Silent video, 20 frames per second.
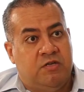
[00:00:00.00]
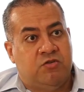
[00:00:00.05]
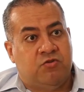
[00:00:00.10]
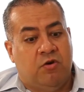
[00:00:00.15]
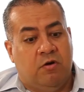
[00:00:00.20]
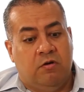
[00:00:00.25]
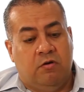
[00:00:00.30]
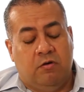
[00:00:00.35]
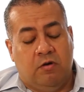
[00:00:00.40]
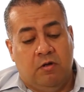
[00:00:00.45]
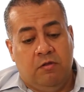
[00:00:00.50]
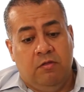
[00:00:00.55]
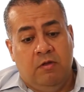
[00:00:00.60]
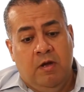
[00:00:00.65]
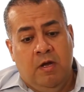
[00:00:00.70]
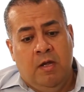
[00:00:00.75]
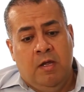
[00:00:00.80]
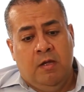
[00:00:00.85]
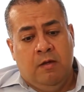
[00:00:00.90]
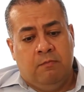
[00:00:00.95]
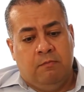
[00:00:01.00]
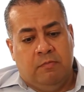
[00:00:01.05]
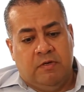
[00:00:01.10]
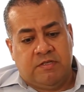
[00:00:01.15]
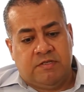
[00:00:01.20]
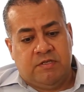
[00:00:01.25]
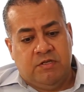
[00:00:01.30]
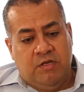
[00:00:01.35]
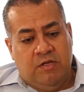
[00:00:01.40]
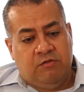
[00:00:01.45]
strong growth.
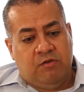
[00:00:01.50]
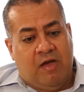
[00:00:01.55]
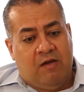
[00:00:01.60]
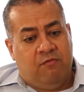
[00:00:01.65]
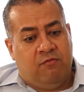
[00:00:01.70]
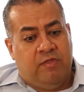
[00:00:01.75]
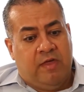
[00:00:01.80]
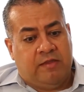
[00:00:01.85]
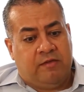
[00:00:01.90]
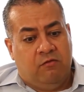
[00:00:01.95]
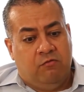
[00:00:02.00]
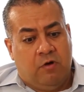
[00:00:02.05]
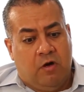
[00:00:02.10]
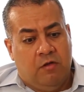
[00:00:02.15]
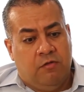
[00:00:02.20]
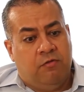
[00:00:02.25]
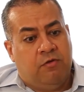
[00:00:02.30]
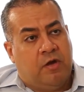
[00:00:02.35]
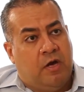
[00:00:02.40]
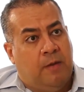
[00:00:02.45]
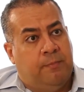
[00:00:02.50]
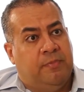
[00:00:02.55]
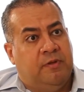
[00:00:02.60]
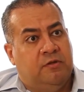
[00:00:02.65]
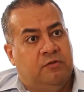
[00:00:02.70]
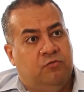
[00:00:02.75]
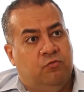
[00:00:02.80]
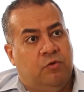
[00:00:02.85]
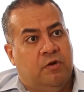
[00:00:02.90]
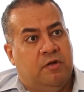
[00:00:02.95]
But you need to have that growth
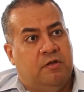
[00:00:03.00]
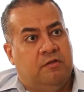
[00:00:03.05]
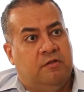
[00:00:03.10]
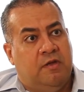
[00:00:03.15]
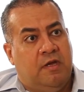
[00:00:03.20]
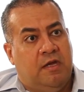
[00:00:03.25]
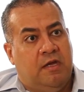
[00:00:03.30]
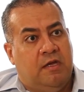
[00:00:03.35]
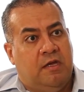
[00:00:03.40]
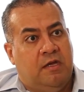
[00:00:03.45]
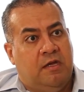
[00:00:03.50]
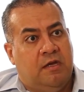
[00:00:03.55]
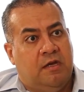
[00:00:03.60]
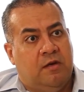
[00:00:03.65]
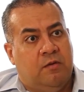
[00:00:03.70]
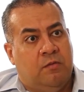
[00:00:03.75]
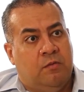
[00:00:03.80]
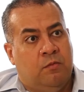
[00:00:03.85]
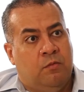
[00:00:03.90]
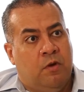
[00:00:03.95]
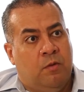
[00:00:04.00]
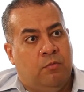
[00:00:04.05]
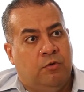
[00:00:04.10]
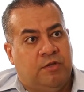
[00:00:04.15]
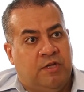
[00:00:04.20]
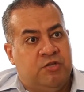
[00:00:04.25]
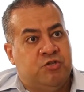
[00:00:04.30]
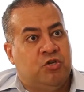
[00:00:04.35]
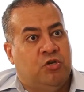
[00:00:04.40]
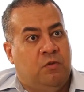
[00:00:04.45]
coupled with a
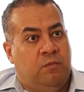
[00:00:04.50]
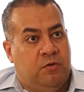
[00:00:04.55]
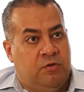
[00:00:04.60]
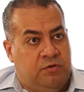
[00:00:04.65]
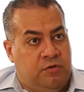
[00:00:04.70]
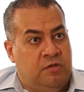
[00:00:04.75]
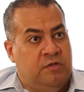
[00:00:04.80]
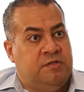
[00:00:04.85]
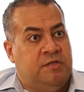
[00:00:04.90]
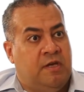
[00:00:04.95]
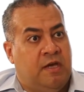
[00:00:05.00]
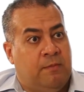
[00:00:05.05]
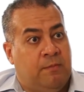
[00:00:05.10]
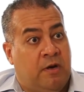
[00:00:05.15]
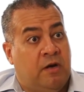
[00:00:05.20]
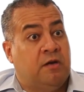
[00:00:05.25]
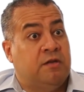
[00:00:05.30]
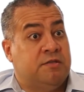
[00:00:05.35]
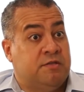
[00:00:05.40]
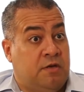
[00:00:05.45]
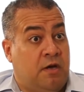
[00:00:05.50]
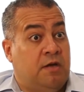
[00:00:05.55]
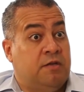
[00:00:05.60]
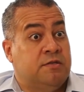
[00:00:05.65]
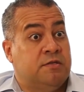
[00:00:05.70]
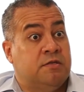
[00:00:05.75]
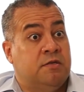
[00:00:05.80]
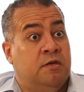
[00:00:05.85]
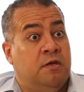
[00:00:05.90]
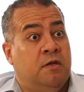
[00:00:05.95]
potential opportunity and market
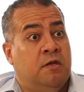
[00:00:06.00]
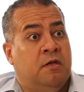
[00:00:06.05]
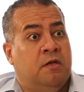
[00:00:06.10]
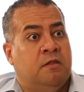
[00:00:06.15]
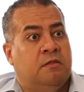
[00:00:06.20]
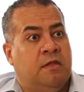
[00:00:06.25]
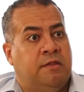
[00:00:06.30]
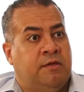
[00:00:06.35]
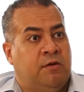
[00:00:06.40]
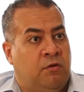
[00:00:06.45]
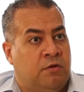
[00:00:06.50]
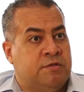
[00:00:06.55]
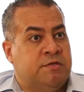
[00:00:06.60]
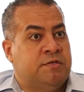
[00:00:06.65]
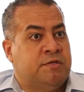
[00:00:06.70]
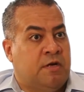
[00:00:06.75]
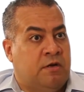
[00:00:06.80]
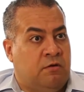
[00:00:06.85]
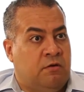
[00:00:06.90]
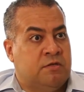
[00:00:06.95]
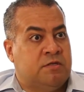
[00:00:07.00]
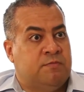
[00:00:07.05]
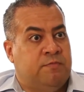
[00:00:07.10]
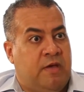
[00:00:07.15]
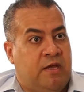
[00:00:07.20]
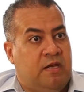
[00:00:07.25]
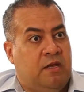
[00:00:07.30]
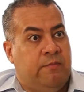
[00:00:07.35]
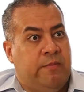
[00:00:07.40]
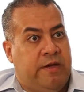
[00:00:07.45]
size that crosses across
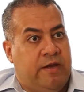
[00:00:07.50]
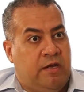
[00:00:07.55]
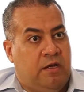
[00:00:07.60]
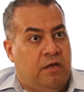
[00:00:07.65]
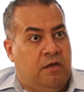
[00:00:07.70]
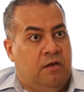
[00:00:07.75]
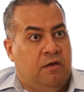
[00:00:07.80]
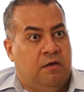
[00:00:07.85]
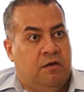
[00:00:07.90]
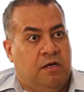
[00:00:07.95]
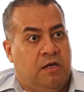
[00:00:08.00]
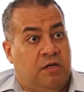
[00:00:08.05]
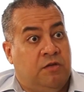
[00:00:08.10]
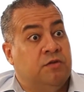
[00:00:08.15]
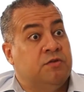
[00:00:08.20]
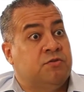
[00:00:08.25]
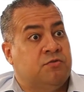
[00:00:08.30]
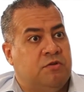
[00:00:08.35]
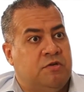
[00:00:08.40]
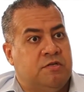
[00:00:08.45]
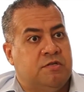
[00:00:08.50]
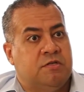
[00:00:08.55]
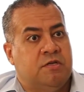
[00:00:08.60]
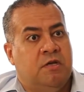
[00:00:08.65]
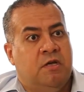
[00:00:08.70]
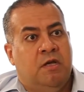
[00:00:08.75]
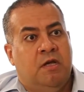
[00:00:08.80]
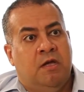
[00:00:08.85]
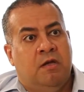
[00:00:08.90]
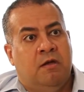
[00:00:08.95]
many, many industries.
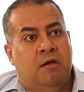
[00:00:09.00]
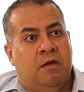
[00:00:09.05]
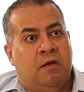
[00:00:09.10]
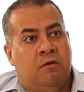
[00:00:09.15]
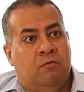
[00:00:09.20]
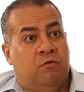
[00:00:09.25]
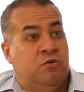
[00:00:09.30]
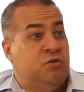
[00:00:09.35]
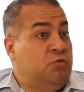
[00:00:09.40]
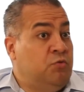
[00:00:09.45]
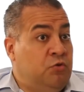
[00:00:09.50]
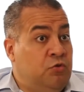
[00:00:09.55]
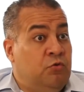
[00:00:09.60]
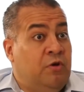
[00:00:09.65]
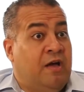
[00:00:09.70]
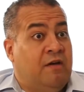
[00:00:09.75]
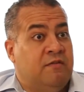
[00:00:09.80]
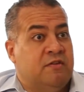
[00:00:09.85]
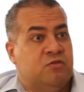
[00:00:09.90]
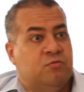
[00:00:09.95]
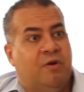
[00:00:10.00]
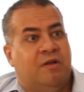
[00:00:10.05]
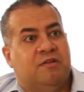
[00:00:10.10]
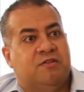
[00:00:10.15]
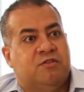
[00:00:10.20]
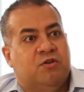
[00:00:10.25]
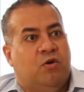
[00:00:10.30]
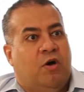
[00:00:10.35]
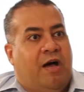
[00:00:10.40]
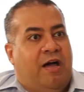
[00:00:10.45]
Which we do have as well.
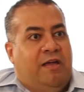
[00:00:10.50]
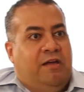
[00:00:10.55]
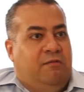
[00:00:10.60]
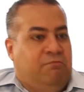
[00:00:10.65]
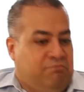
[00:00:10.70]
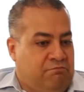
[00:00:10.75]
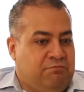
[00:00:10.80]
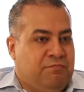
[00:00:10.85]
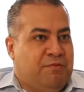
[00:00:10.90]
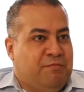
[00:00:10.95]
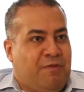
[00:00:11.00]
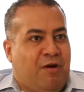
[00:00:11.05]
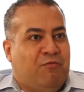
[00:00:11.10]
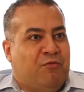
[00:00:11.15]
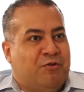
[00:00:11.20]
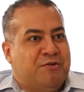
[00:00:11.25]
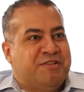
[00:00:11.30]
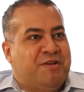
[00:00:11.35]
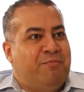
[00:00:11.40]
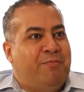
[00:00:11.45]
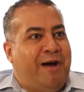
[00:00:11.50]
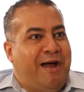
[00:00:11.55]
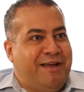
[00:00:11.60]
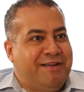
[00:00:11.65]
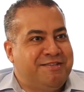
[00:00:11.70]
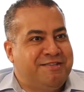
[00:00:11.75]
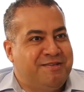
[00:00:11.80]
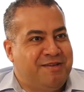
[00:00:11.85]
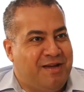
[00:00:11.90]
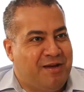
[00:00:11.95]
So of course, I'm
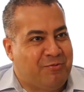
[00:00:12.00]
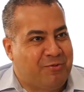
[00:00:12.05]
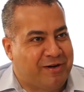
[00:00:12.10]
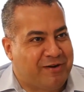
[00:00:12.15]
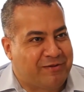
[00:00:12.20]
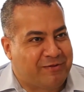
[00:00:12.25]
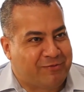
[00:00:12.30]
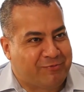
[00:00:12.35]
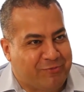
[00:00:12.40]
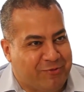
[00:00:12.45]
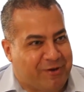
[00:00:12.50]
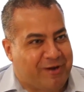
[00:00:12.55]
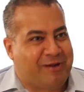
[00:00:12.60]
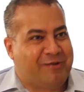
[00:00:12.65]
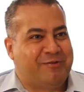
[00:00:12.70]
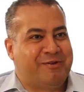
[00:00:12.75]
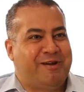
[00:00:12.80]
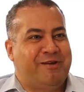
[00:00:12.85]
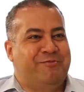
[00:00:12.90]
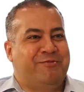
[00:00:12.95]
biased. I work for Cloudera,